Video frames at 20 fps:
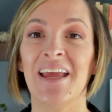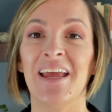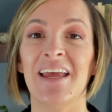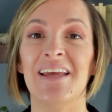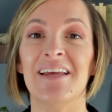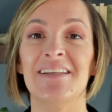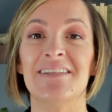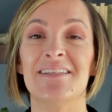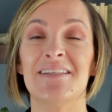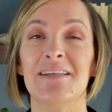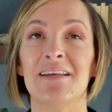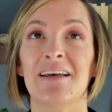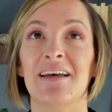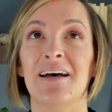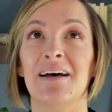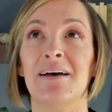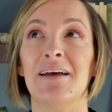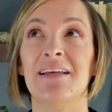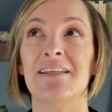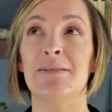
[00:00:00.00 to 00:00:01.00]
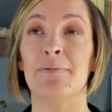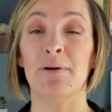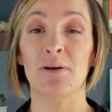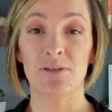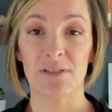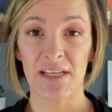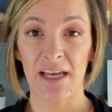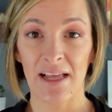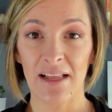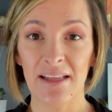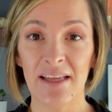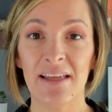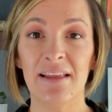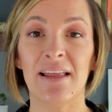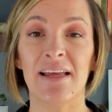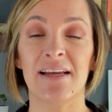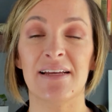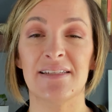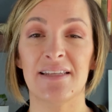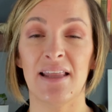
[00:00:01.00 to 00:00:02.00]
It's about telling,
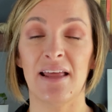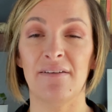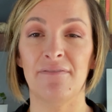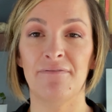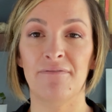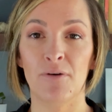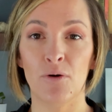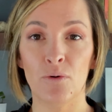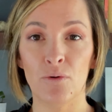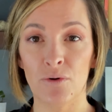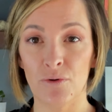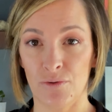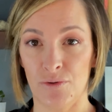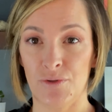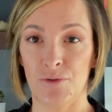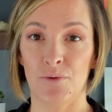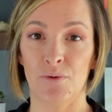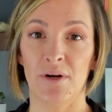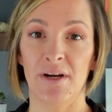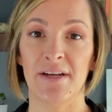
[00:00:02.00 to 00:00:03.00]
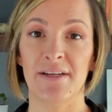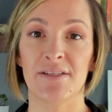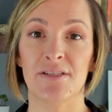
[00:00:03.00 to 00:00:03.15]
like I said, that photo story.